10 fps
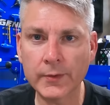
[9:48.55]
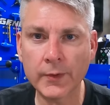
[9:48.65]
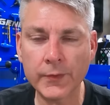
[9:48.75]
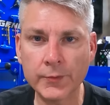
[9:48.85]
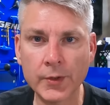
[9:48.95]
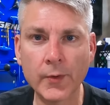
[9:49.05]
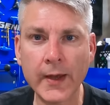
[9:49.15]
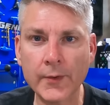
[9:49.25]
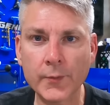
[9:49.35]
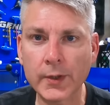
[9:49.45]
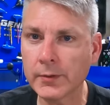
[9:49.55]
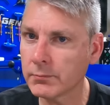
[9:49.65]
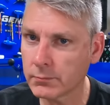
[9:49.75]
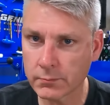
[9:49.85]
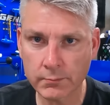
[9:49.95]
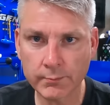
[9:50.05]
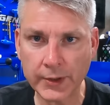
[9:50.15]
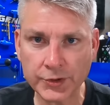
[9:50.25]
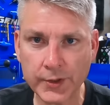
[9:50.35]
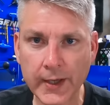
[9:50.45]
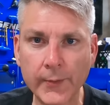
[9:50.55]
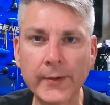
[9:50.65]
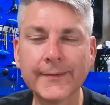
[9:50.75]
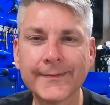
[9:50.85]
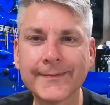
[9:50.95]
If you don't have one, make sure you get one.